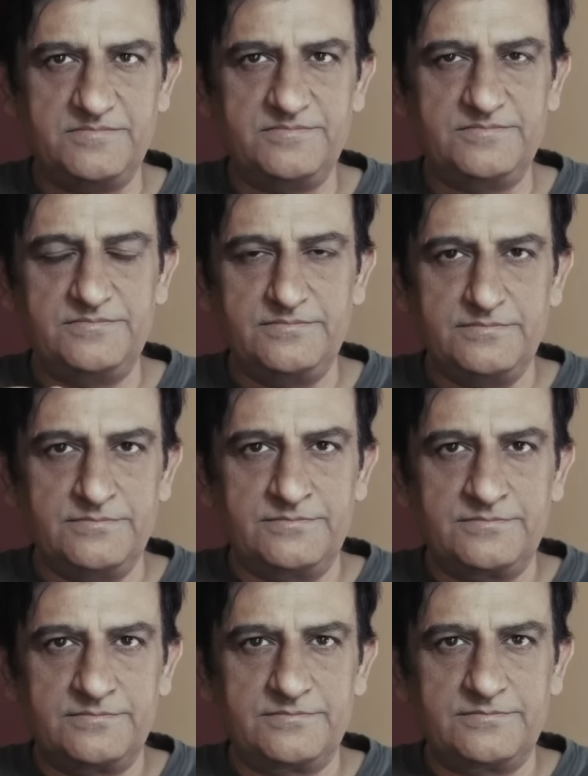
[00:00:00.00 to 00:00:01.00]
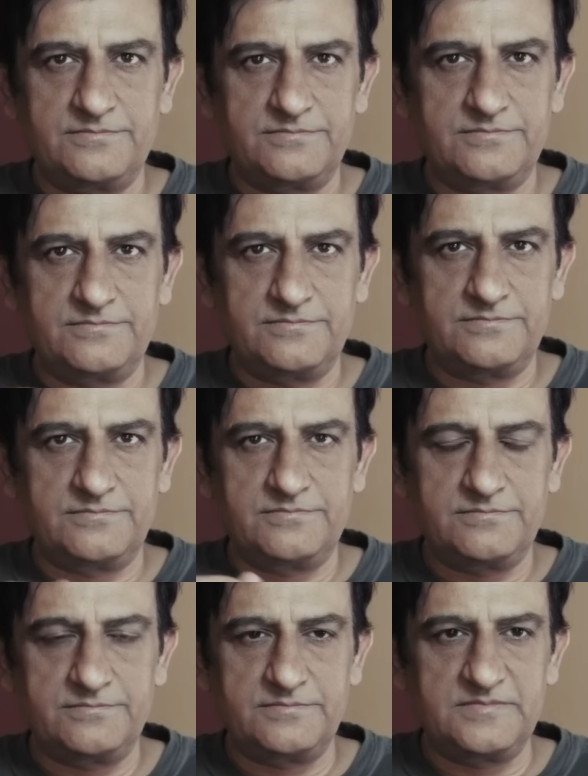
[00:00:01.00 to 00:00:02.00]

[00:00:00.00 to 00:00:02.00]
No one is speaking in this clip.